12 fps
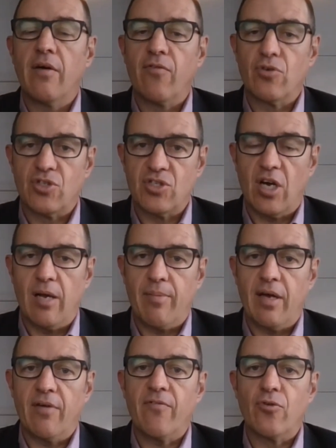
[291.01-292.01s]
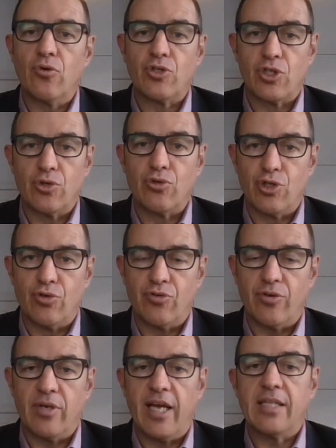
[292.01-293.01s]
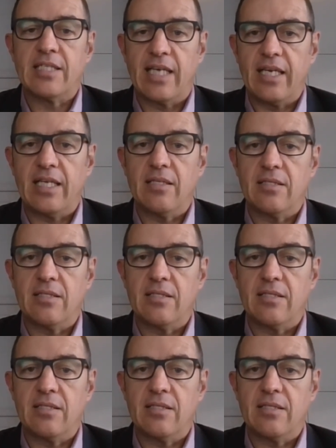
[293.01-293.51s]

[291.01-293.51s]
for cyber for school children and take,